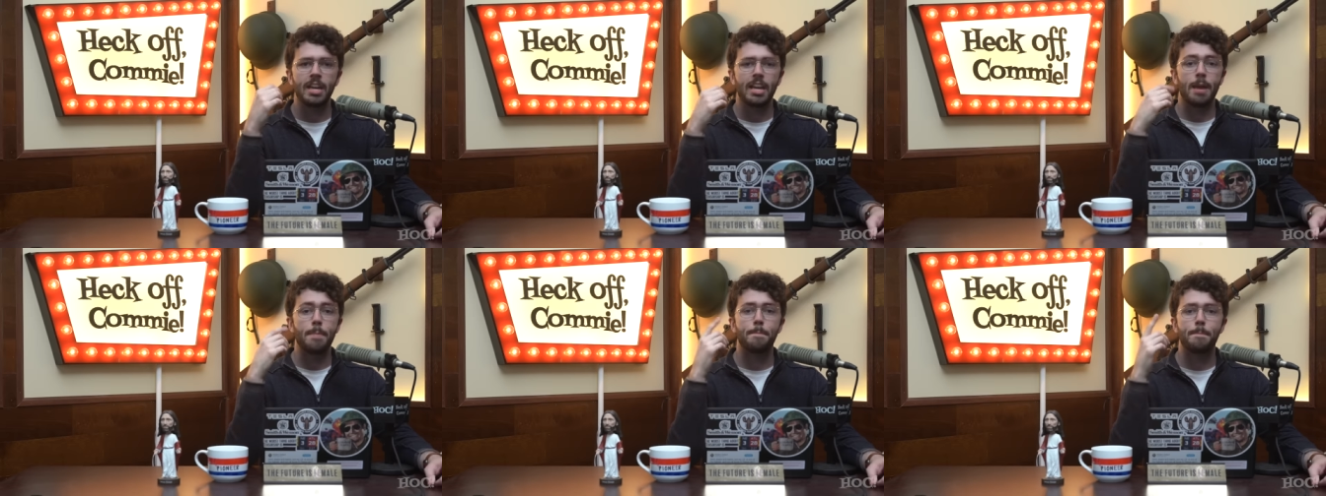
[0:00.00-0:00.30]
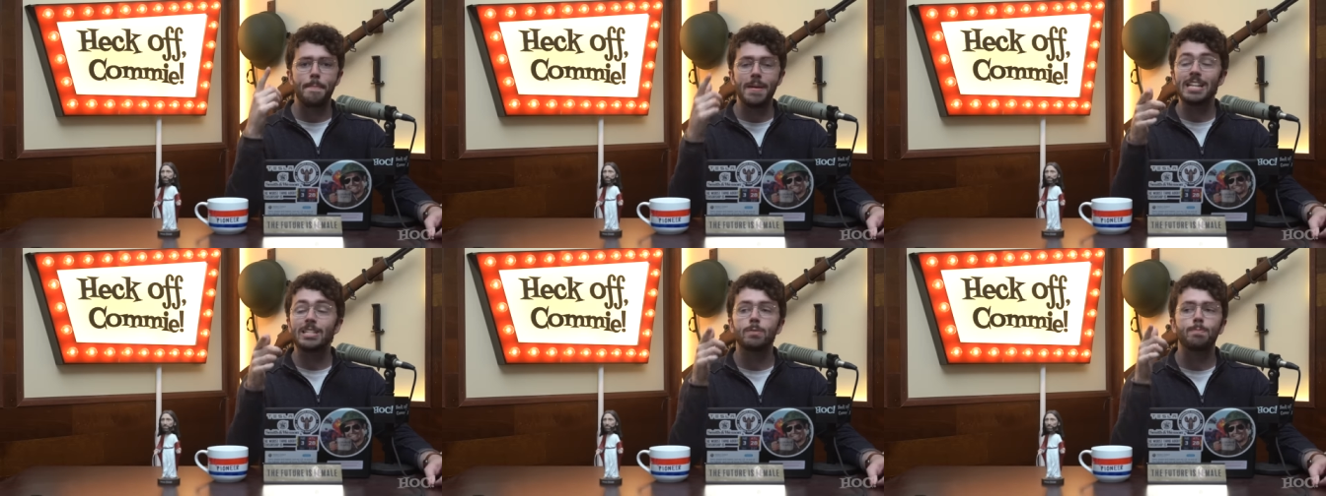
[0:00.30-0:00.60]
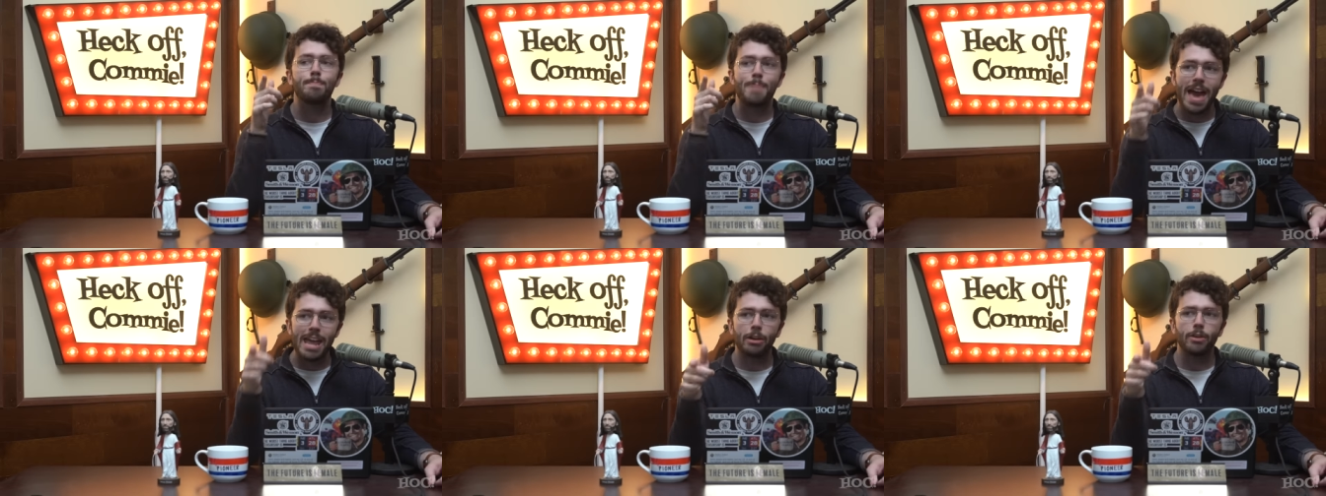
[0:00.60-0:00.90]
It, it's
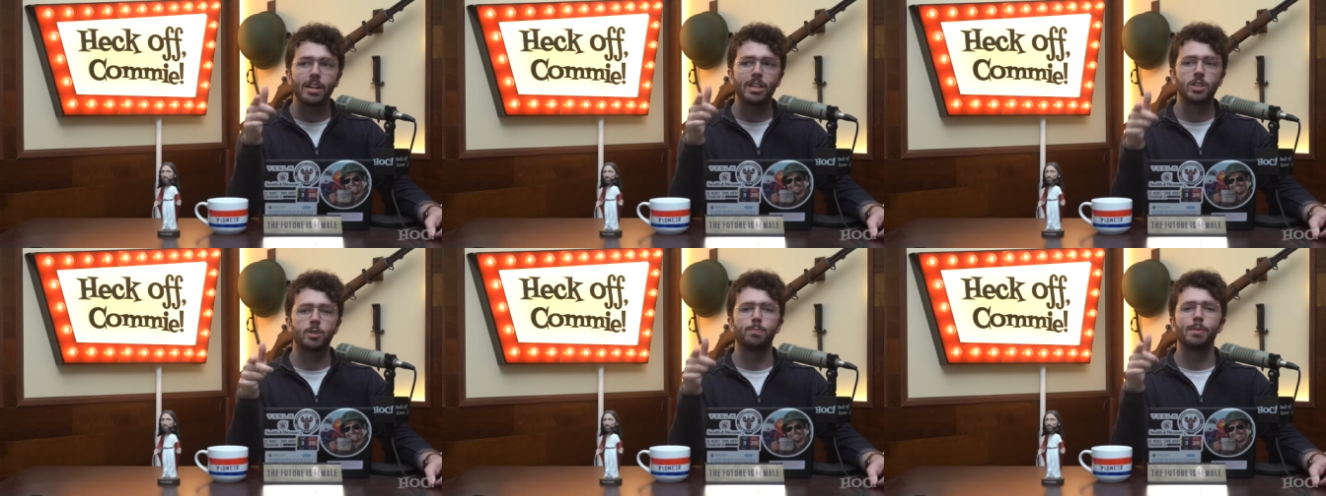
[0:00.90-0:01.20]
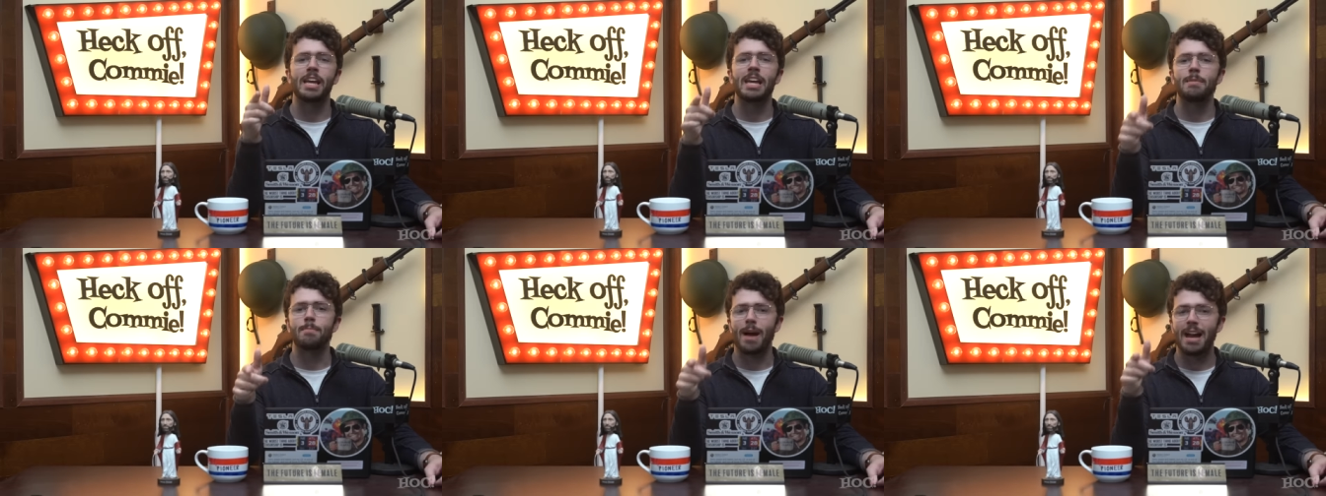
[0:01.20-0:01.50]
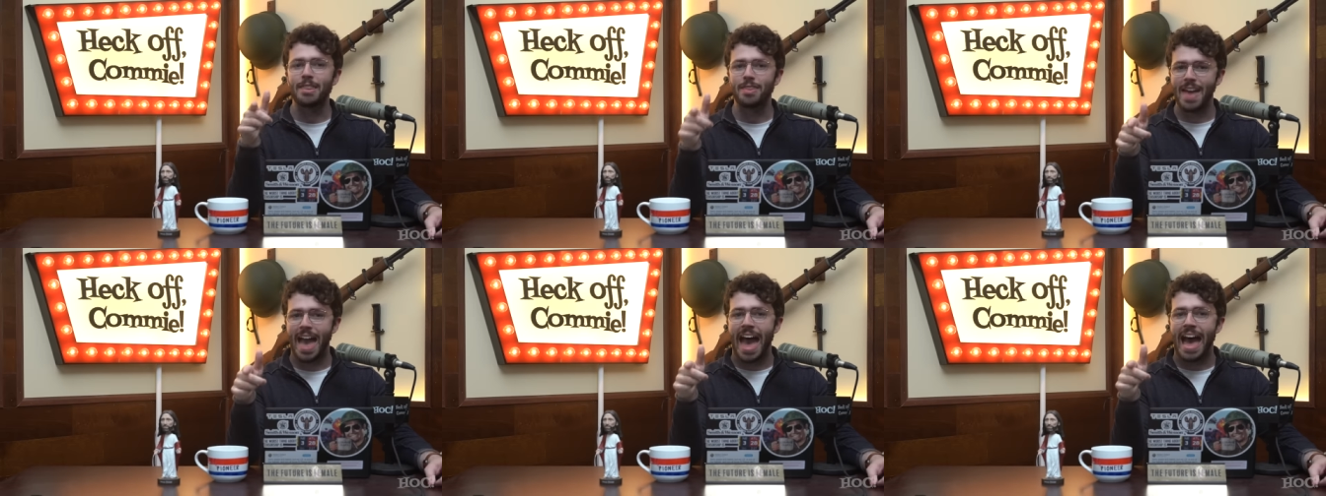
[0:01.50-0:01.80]
better explained
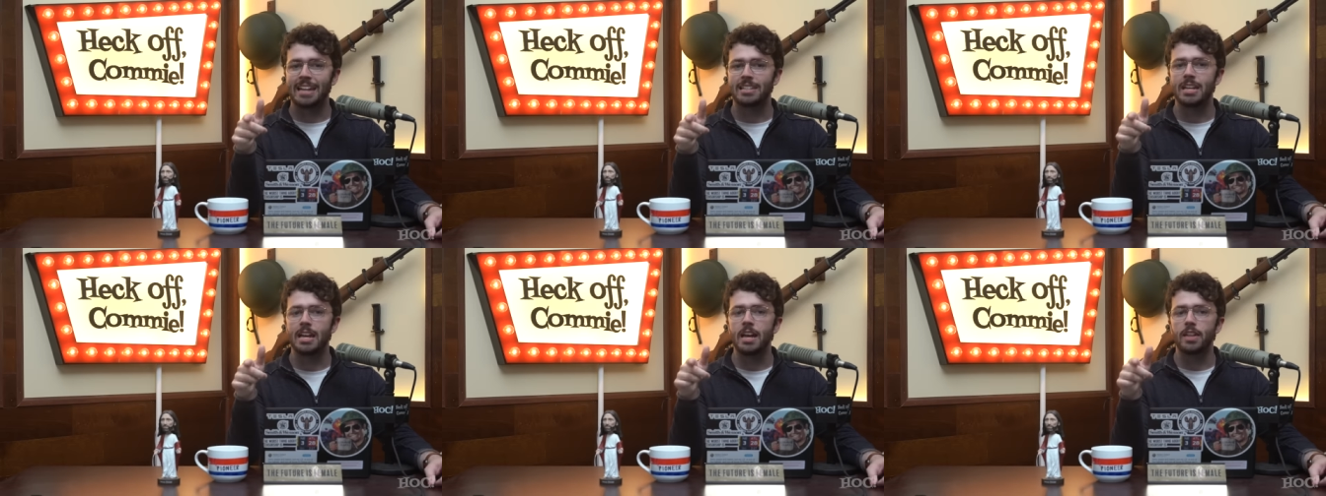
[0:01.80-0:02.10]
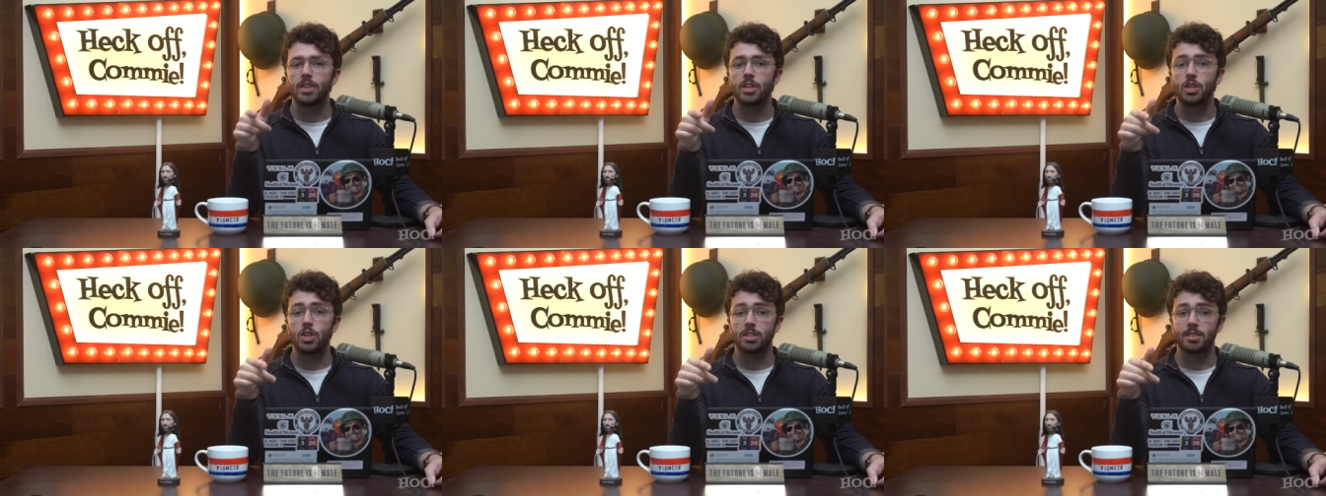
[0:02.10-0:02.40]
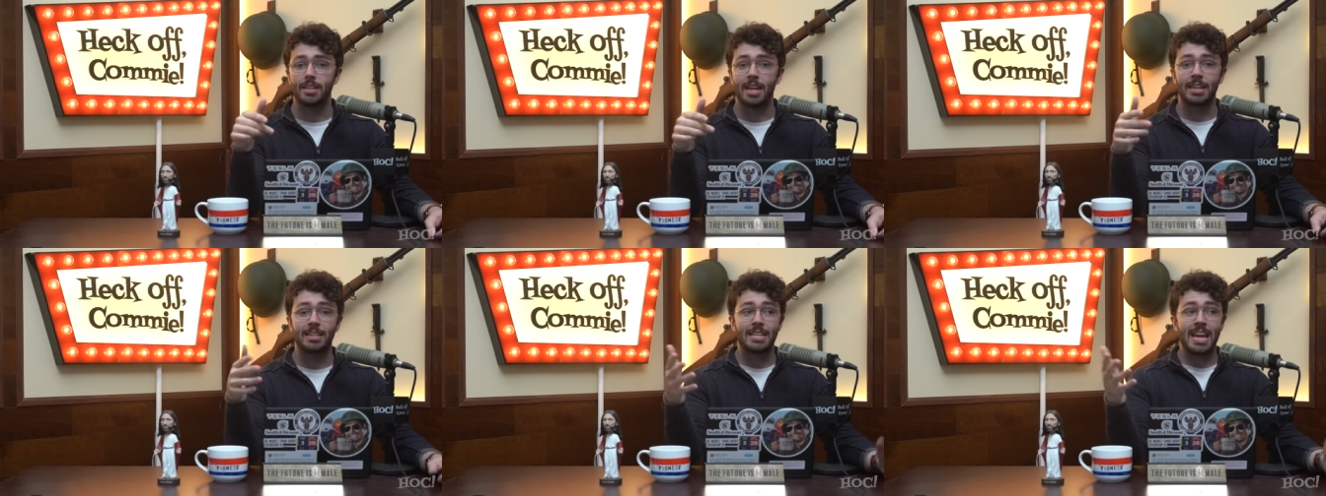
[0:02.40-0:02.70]
by that than
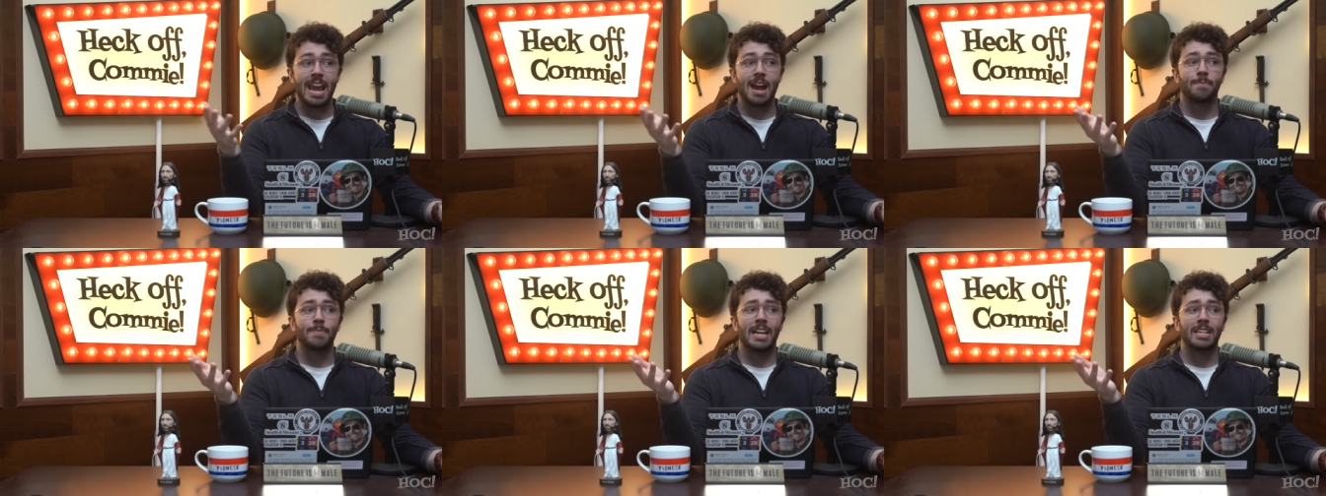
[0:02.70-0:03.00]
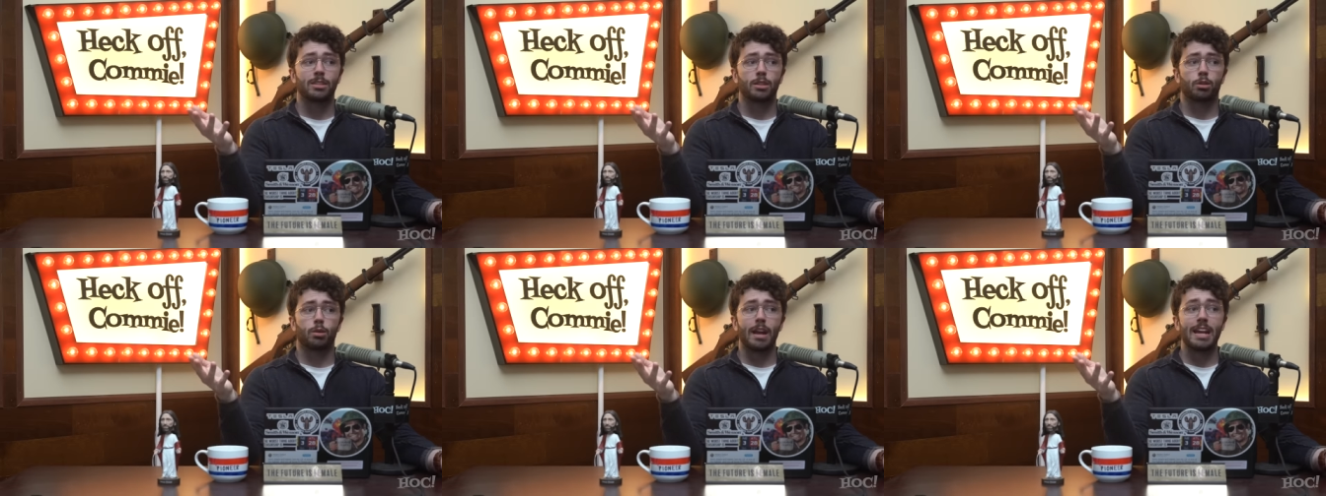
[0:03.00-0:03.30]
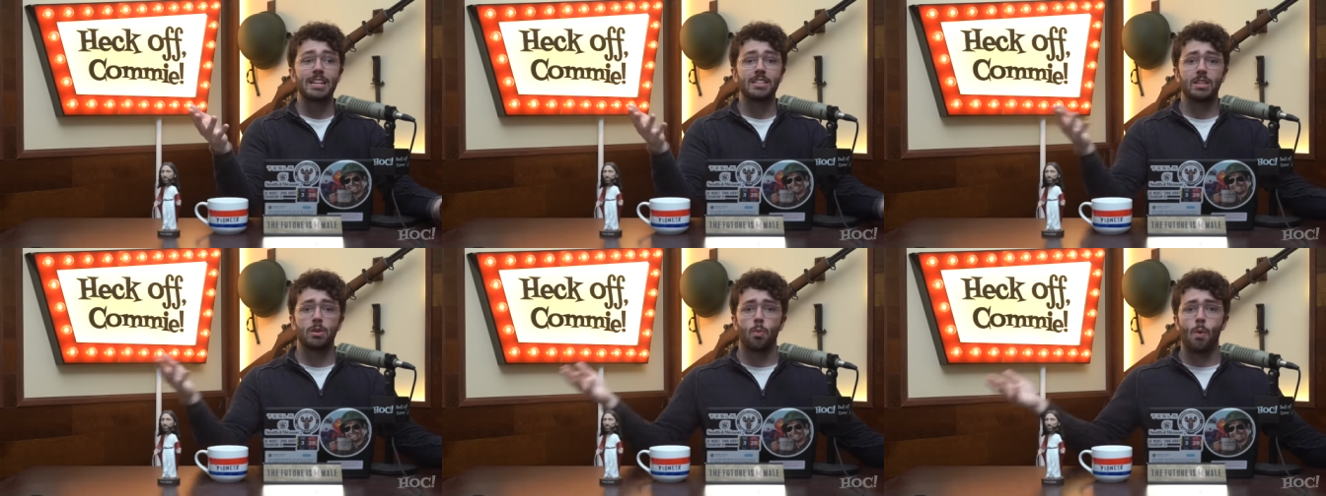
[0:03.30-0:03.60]
just like, damn, that's
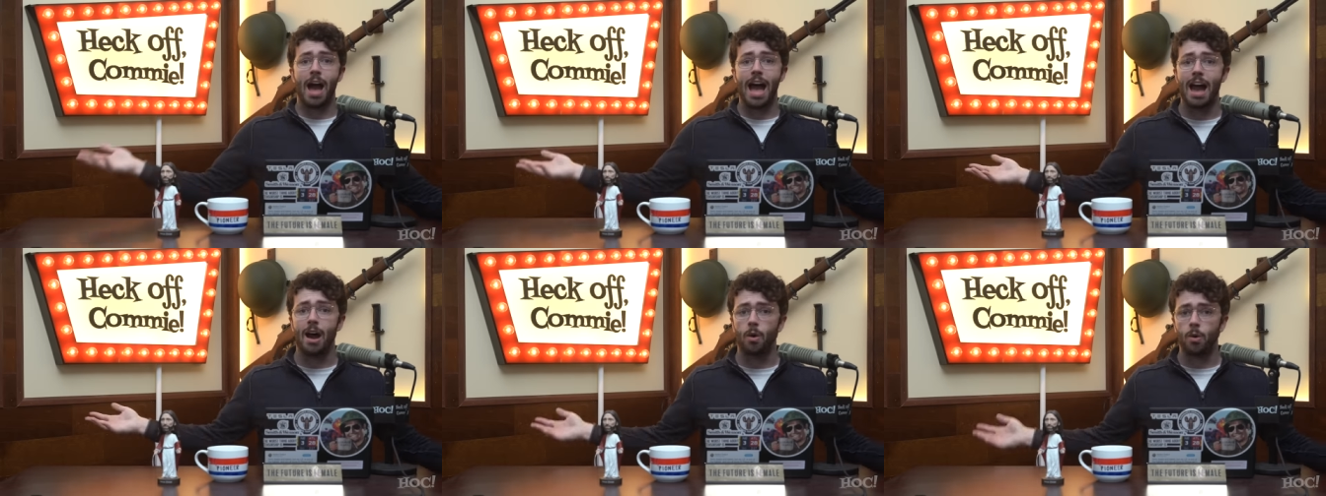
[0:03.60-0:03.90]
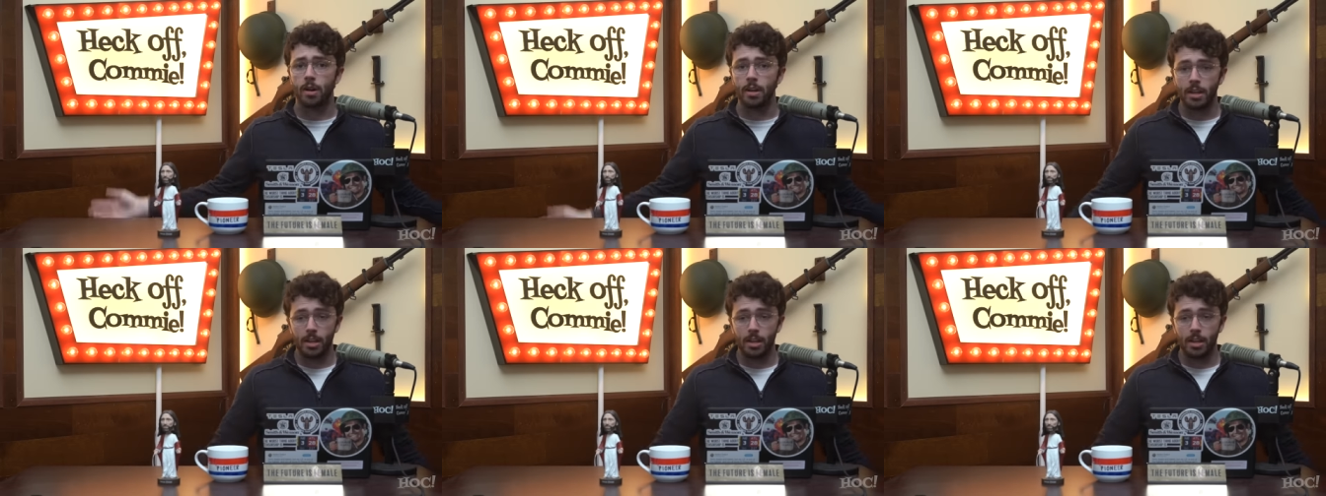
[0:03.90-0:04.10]
crazy. Wow,